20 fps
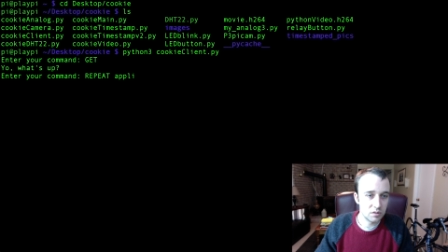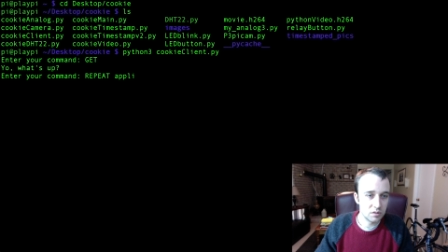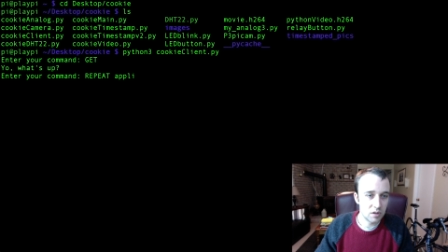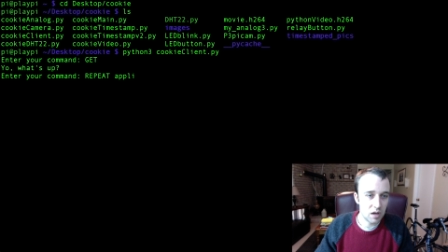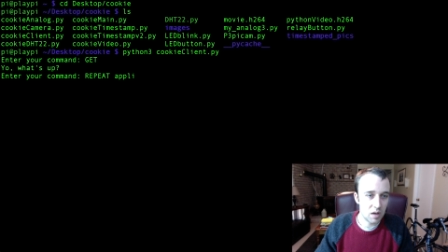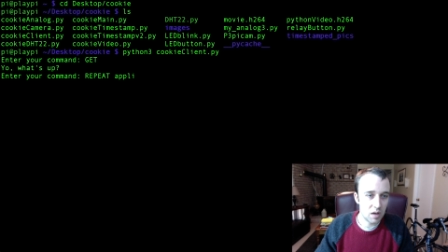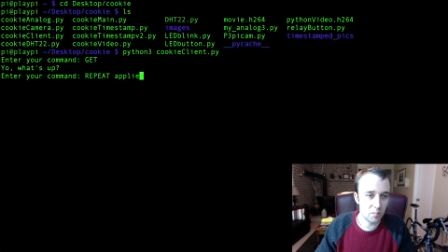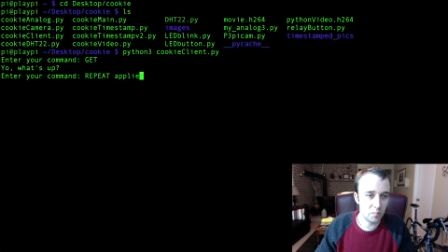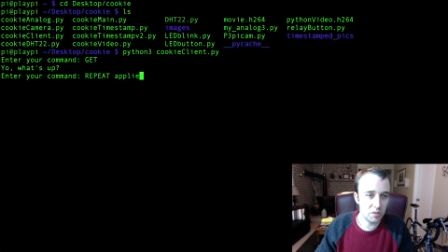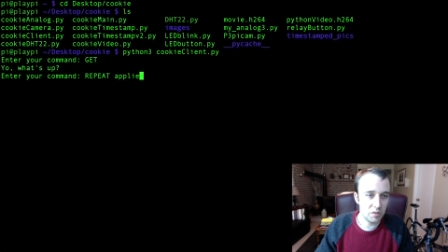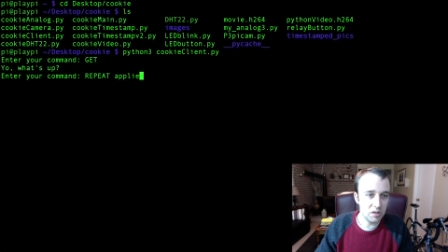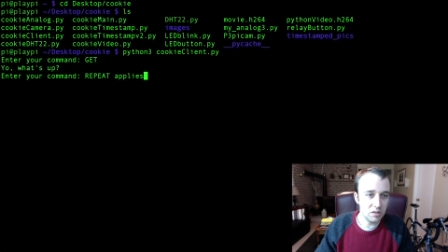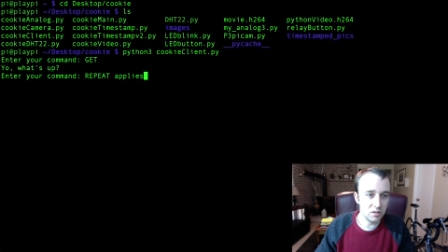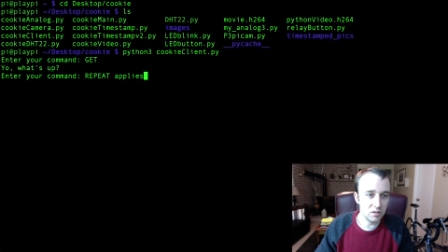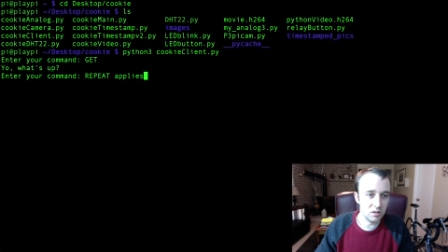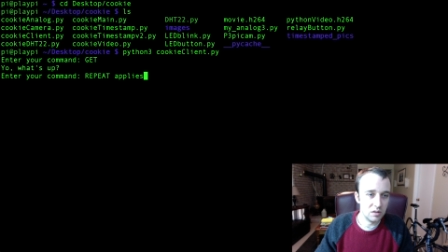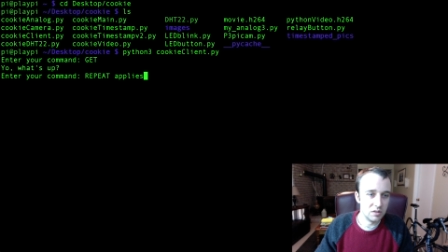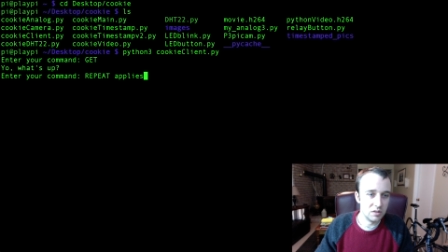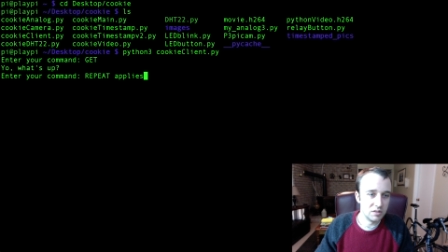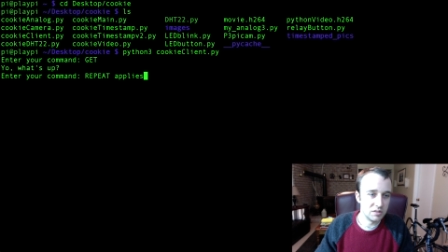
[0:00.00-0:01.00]

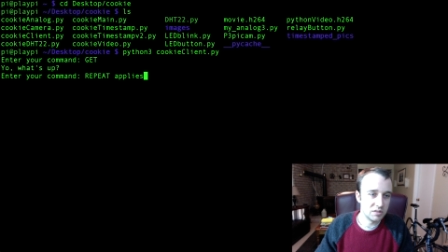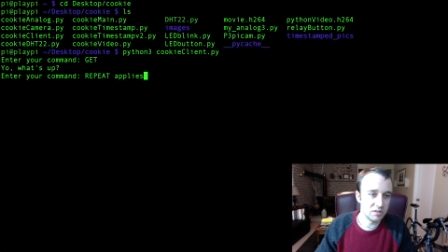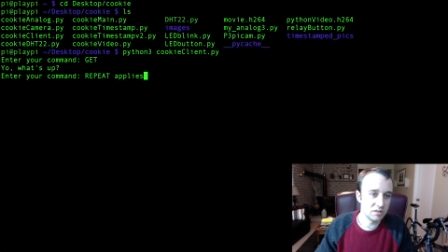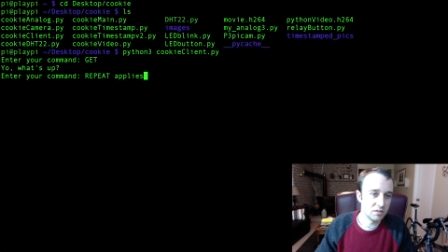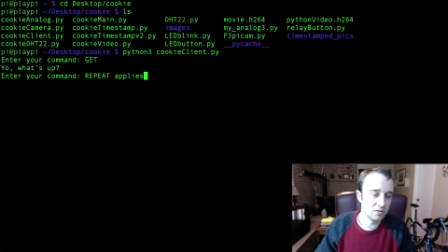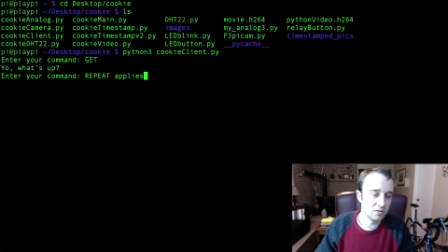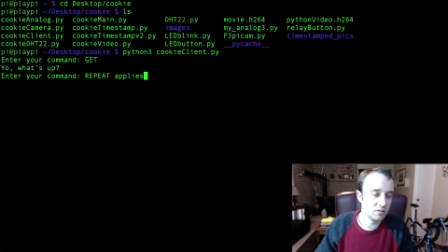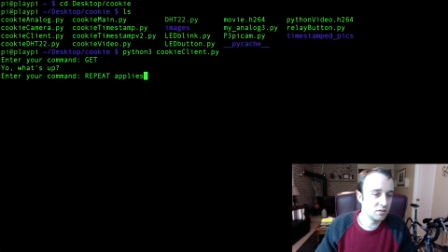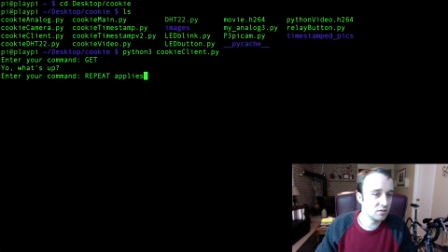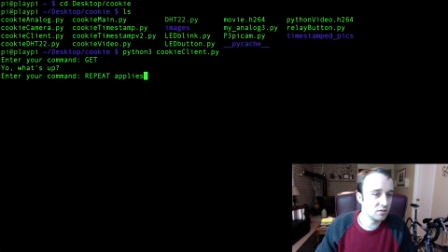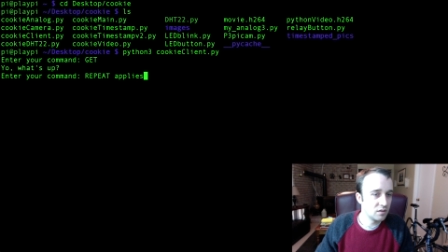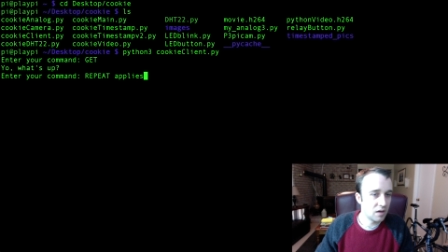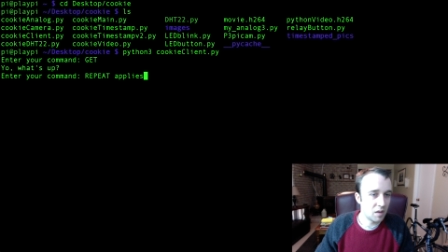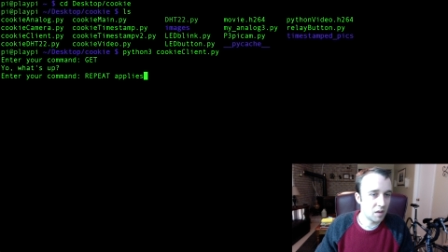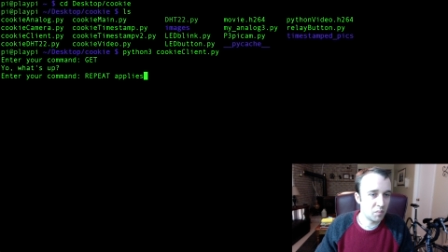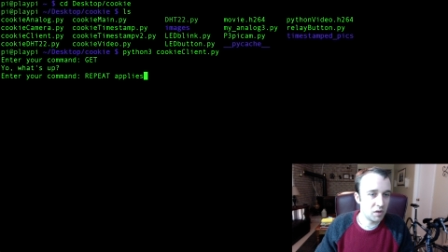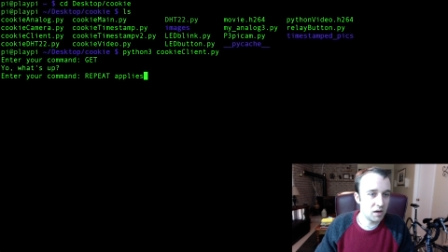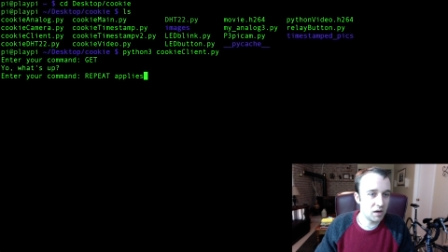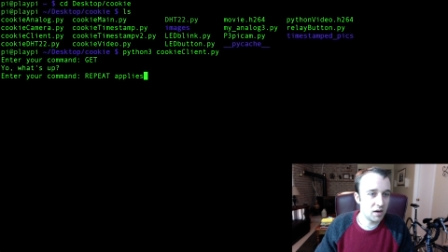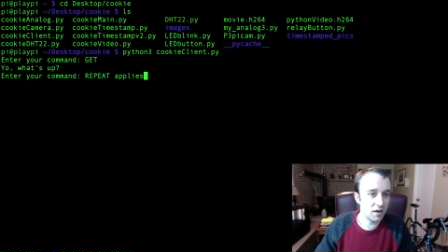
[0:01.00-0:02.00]
appeals,
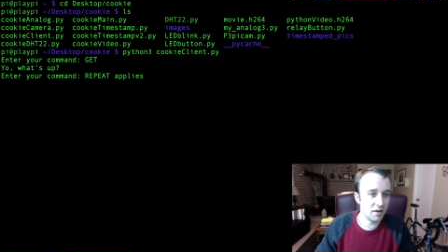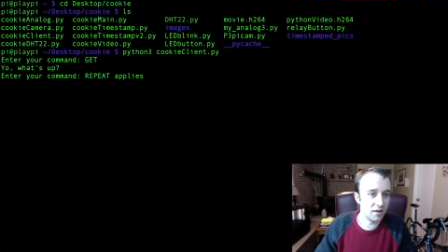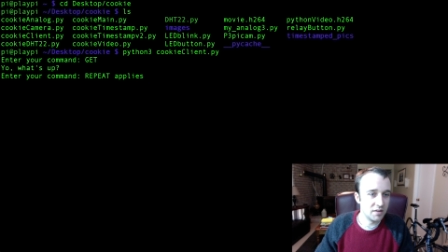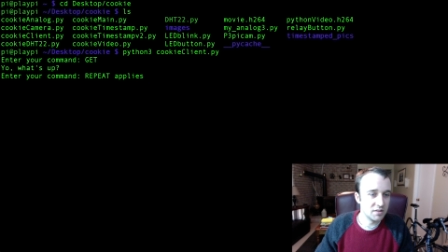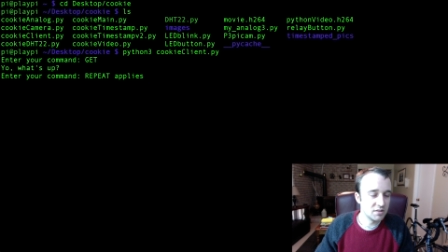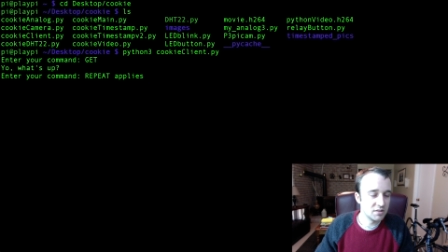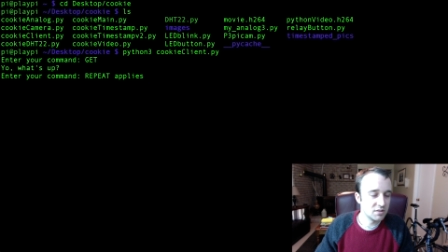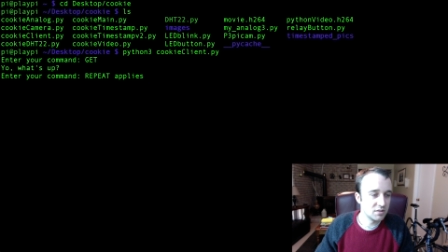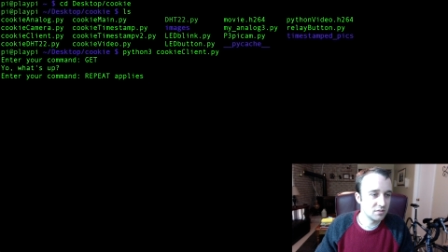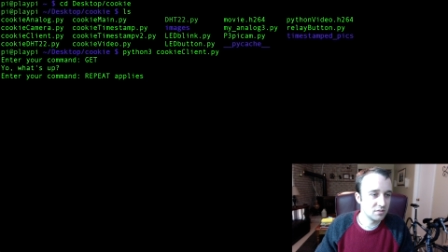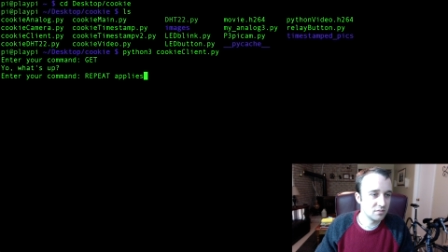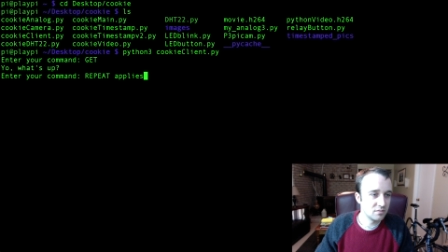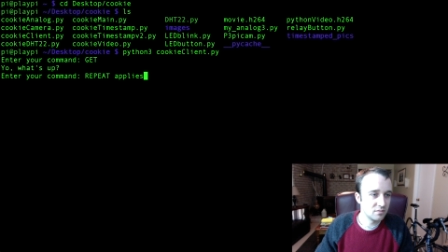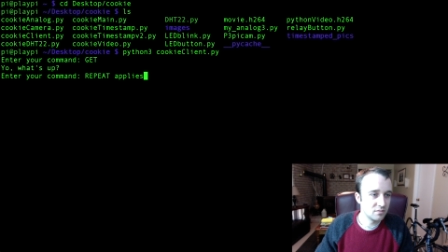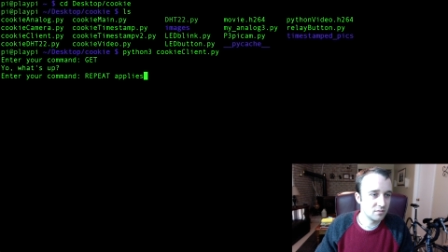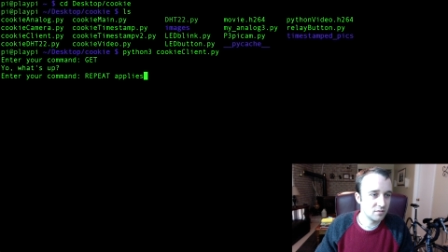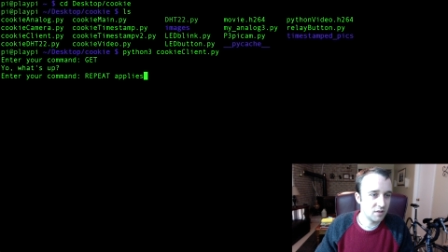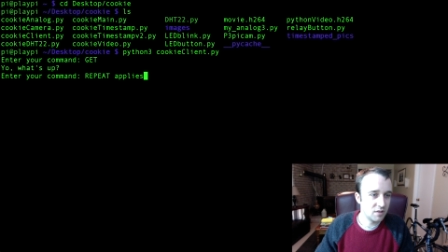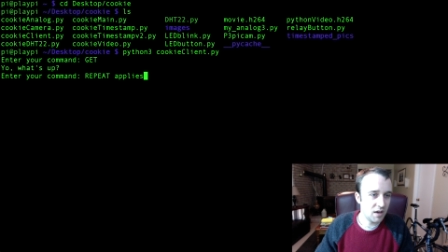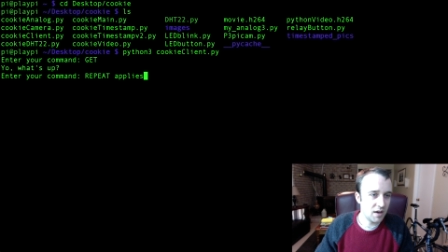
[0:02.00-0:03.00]
applies.
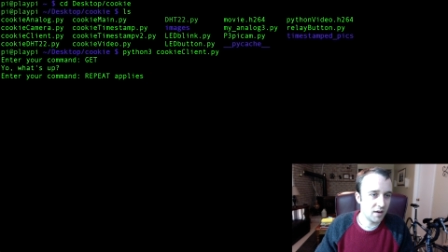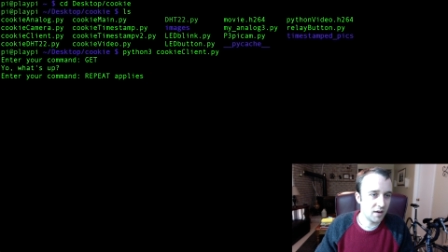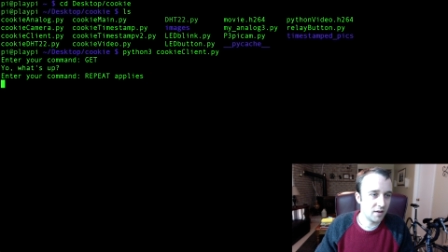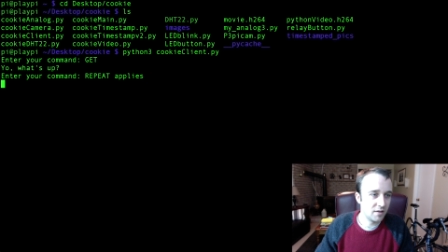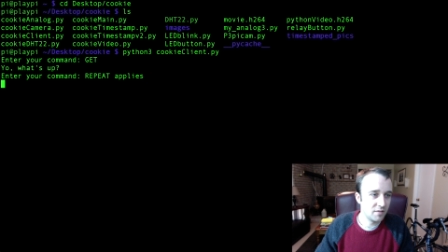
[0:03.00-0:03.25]
Yeah.